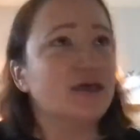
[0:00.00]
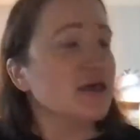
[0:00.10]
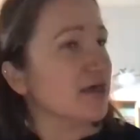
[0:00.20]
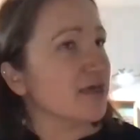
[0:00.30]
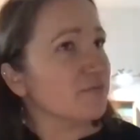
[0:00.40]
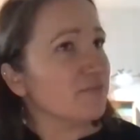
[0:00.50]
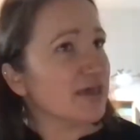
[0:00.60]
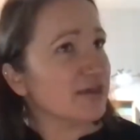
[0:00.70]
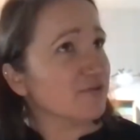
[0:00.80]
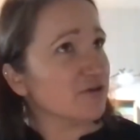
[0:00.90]
um,
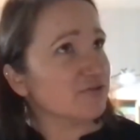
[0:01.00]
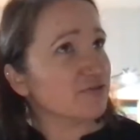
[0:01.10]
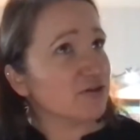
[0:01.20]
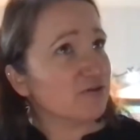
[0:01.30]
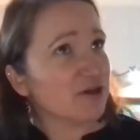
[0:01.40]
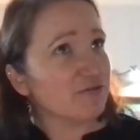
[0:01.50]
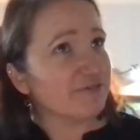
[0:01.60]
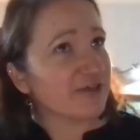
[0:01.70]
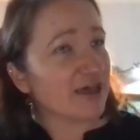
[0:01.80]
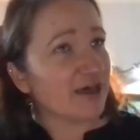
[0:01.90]
and have gone through
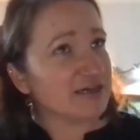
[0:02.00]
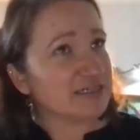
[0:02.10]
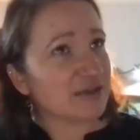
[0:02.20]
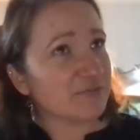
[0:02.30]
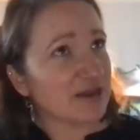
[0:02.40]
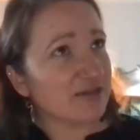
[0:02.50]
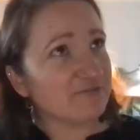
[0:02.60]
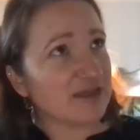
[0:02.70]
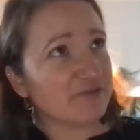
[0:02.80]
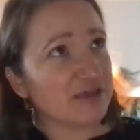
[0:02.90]
horrific hardship and I've
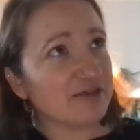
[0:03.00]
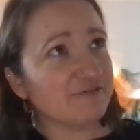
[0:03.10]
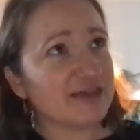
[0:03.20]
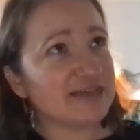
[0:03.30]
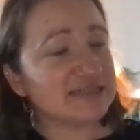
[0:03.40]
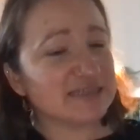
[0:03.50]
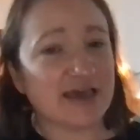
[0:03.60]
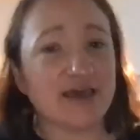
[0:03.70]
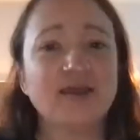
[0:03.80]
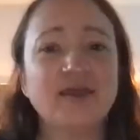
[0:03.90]
never yeah. faced
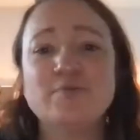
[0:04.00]
that.